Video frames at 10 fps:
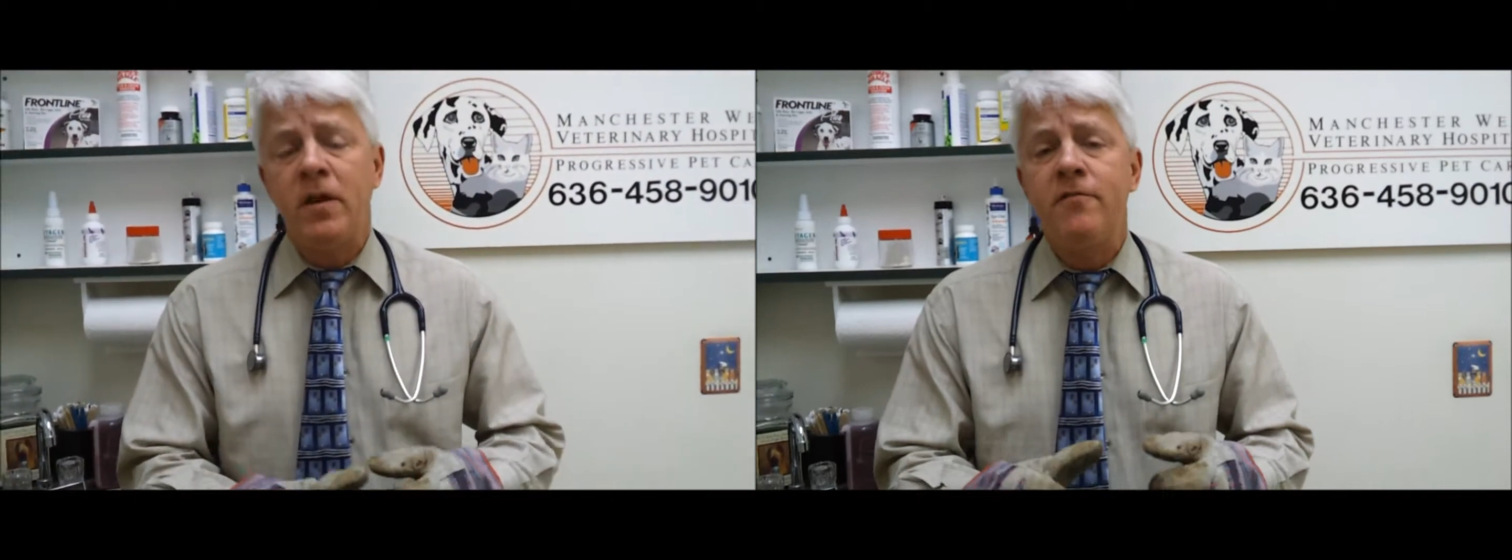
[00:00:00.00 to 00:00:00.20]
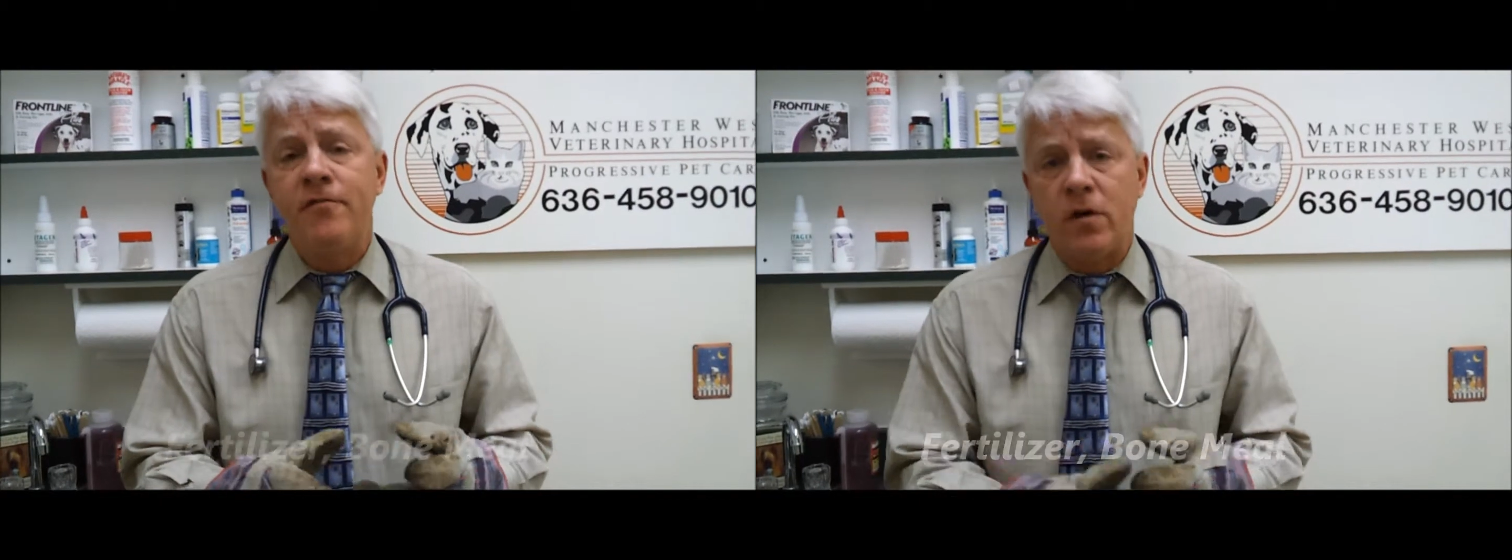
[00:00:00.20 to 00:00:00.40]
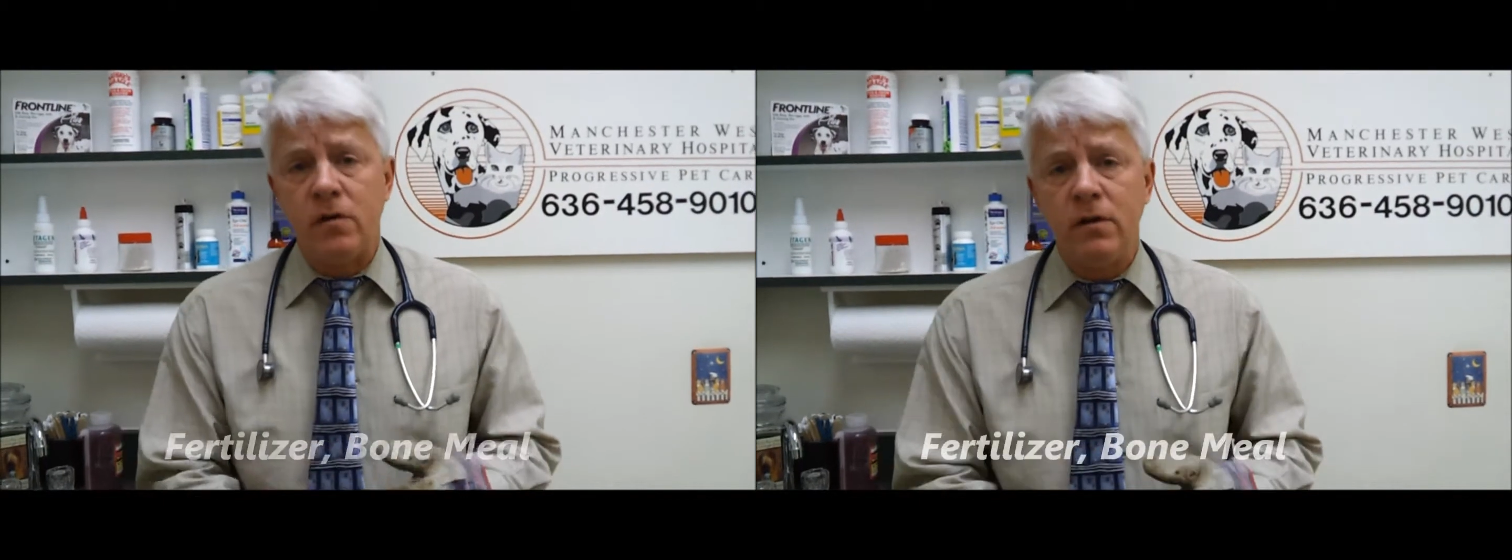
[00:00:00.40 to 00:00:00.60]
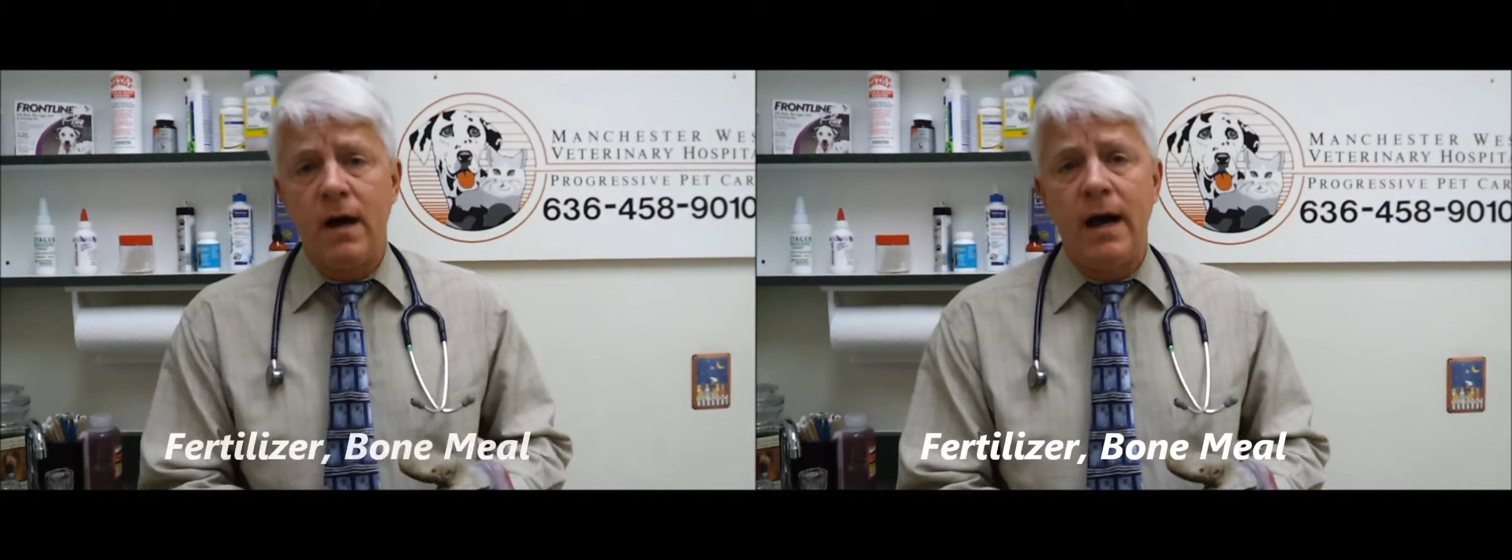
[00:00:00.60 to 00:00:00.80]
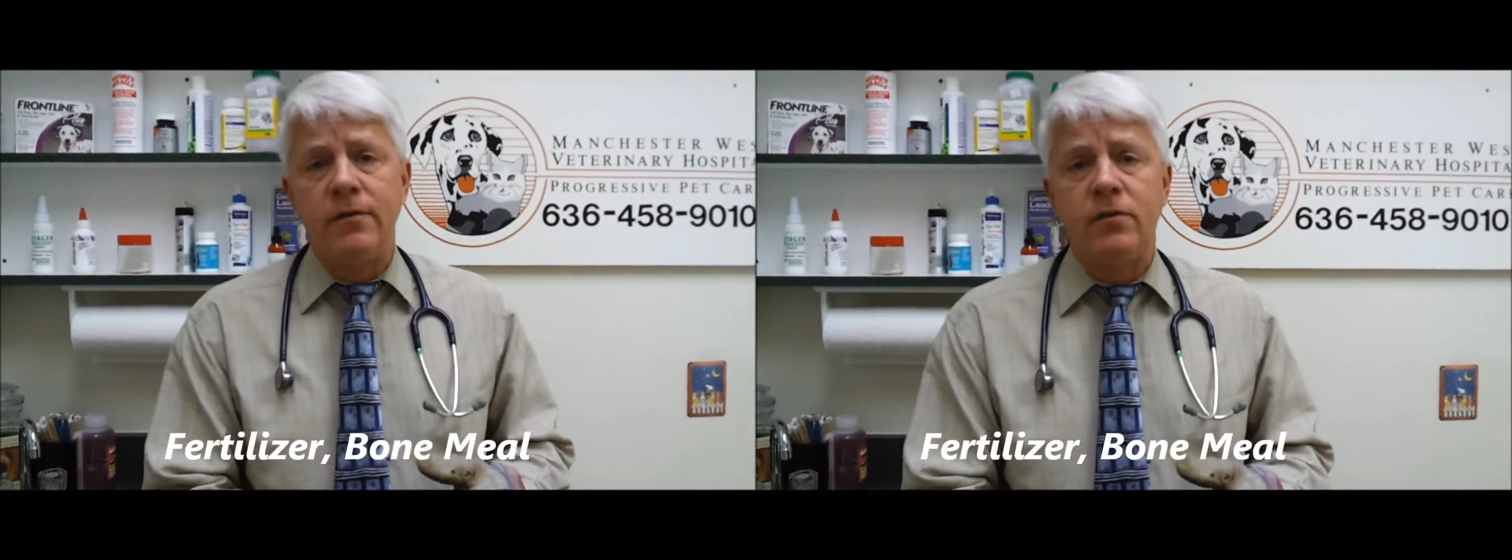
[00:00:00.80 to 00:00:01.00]

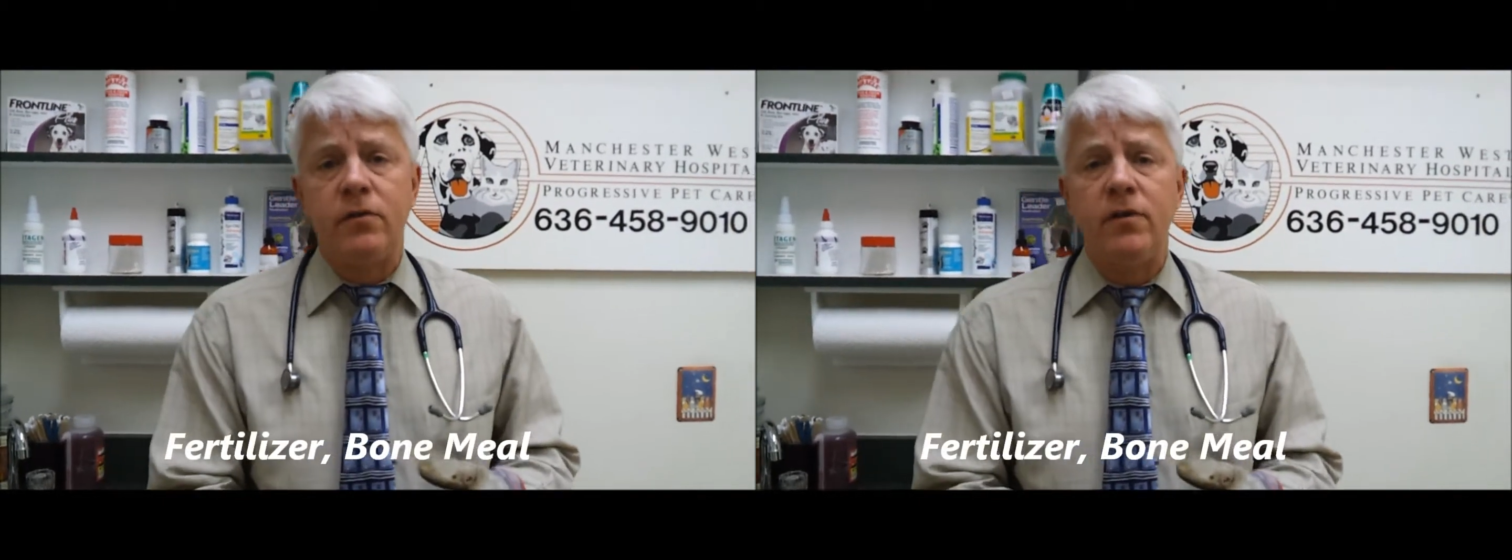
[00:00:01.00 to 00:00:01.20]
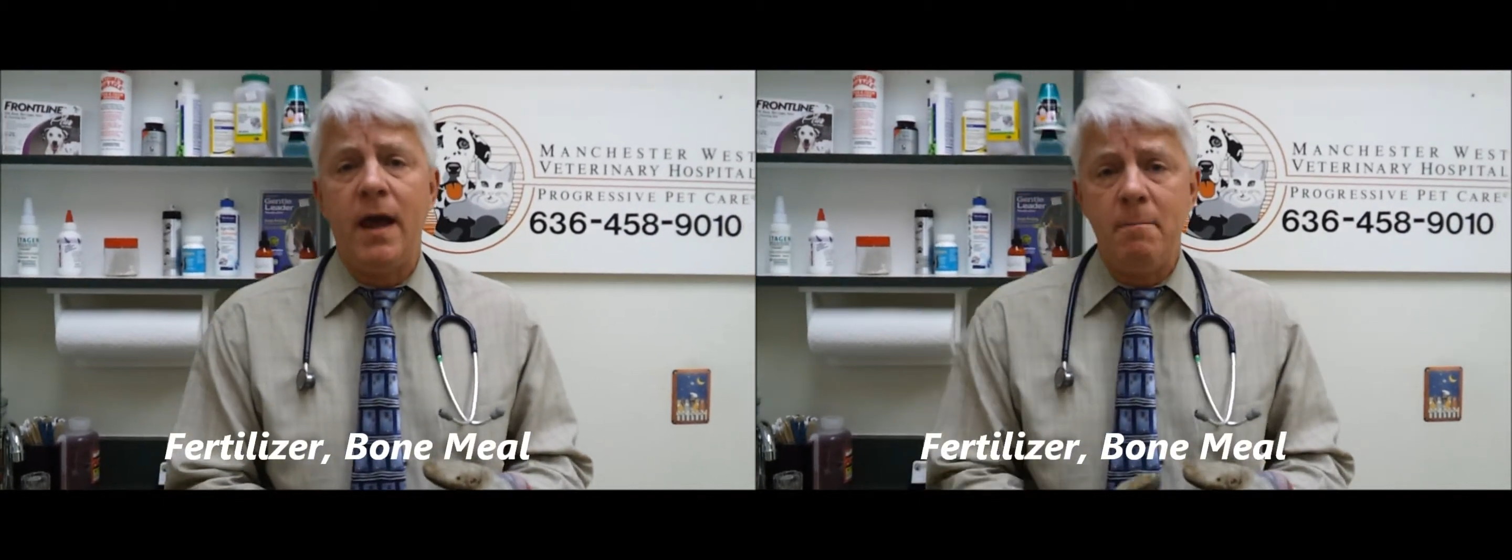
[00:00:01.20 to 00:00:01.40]
fertilizers